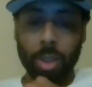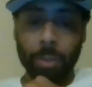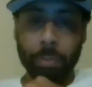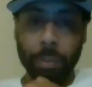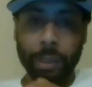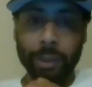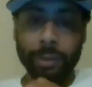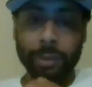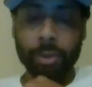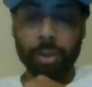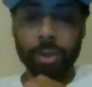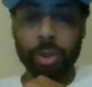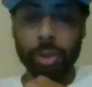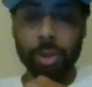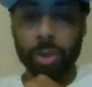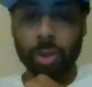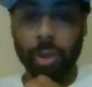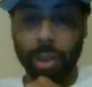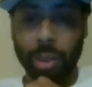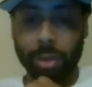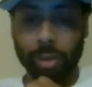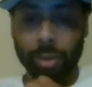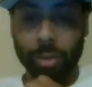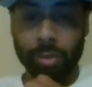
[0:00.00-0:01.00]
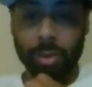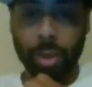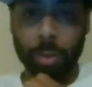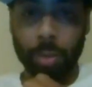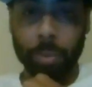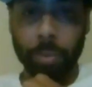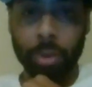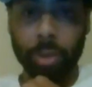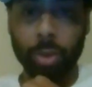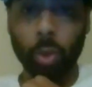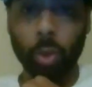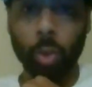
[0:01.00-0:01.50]
basically just trying to
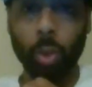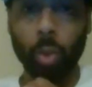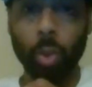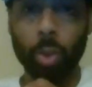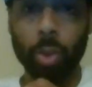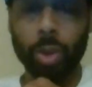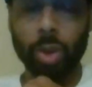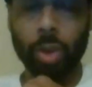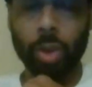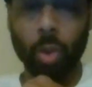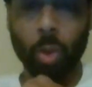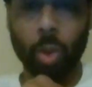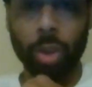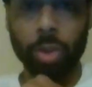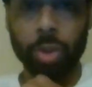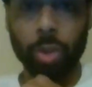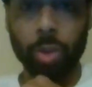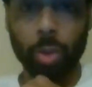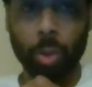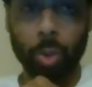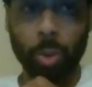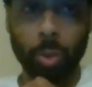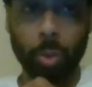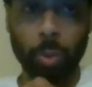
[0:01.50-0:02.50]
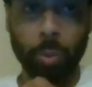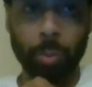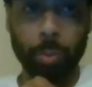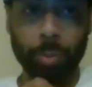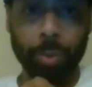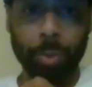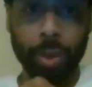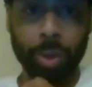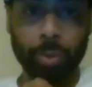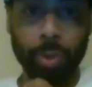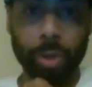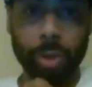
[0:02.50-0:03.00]
determine who is going to
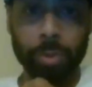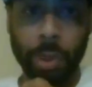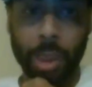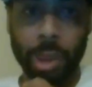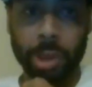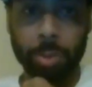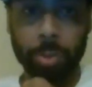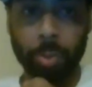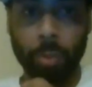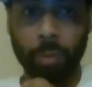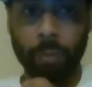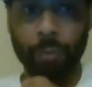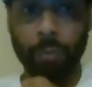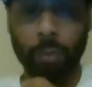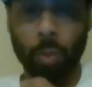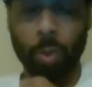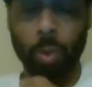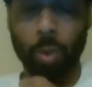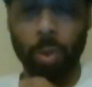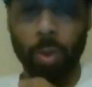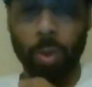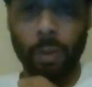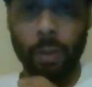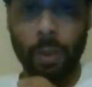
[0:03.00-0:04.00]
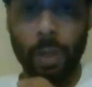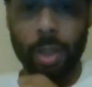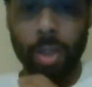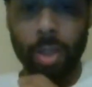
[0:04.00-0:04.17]
be responsible for